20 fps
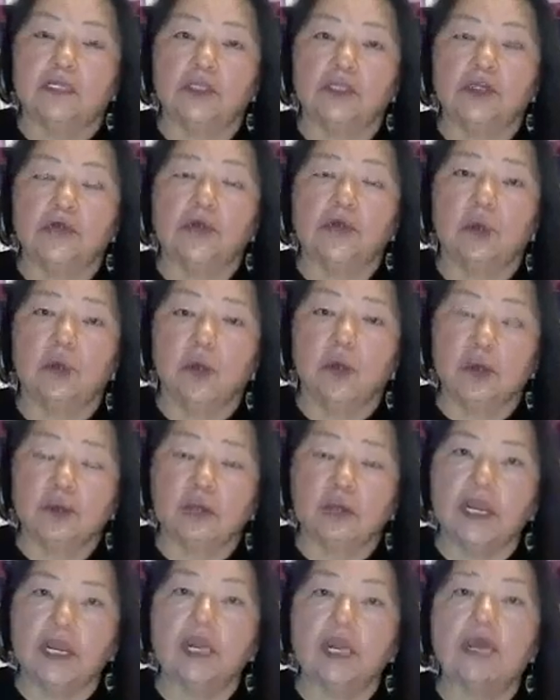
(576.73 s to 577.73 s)
You are
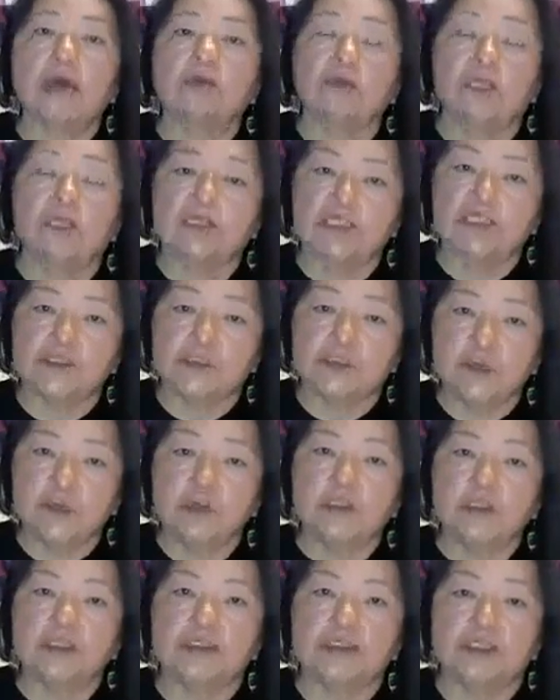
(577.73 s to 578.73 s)
now
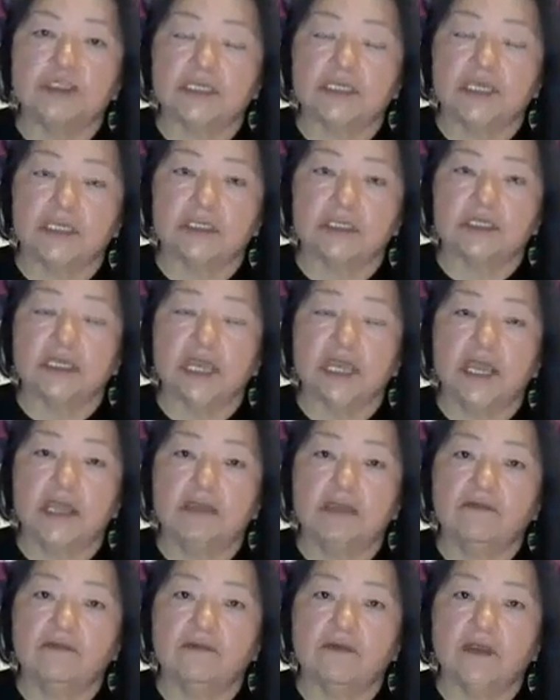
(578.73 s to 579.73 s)
experiencing
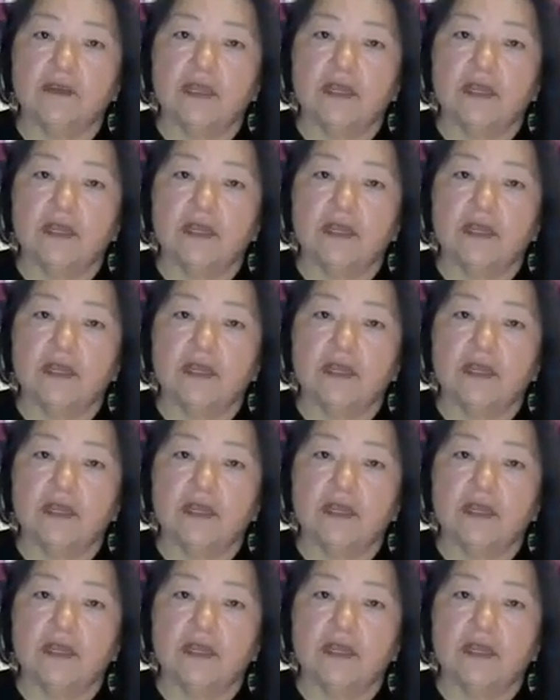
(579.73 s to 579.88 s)
life